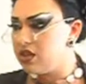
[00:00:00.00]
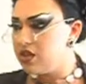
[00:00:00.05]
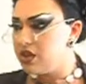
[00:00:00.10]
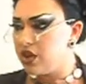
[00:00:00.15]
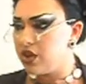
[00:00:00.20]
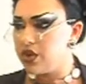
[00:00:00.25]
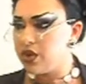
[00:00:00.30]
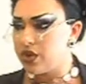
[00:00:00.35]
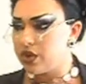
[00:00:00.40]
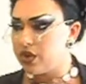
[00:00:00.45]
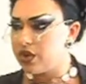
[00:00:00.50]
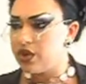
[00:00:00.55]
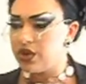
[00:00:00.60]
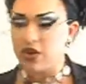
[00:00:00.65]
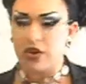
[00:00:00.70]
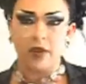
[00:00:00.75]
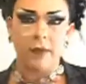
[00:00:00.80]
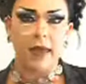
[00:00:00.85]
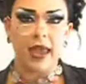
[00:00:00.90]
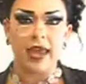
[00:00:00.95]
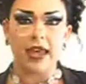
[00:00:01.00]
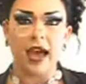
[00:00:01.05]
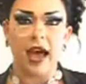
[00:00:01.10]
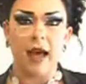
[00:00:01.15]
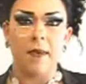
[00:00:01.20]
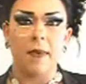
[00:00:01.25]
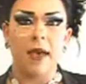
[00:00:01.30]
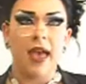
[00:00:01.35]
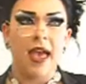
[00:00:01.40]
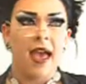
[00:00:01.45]
your
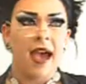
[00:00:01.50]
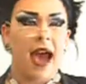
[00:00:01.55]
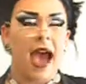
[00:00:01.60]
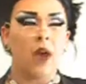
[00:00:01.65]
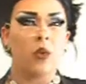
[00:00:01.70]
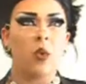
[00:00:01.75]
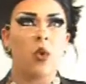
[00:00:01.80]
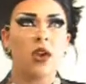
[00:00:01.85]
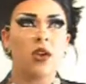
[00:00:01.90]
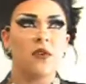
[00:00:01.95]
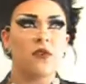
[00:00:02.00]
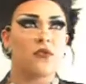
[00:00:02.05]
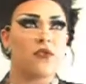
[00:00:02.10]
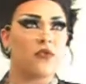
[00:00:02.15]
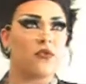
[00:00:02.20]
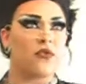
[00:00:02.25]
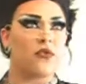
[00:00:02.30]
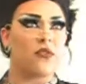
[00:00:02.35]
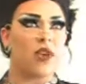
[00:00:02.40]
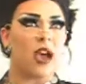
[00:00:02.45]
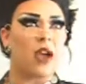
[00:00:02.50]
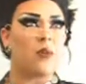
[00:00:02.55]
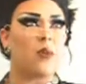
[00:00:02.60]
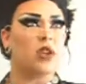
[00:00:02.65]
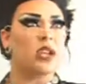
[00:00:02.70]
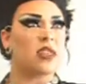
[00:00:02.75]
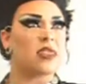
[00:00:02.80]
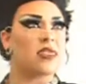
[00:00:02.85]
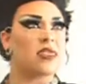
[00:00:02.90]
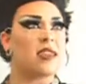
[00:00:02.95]
makeup, I want
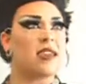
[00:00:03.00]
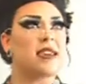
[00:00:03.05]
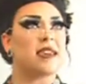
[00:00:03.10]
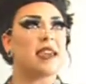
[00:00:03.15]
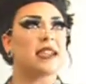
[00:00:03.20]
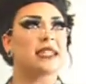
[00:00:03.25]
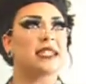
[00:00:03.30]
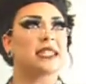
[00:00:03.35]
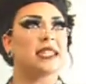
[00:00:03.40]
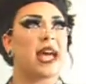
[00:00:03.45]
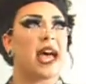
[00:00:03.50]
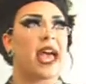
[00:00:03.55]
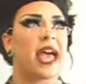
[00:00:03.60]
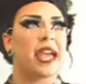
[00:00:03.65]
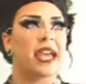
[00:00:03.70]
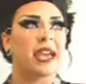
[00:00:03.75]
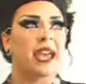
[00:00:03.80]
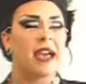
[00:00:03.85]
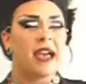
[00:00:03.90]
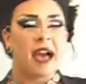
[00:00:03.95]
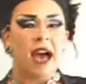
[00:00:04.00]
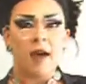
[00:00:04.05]
to think it's like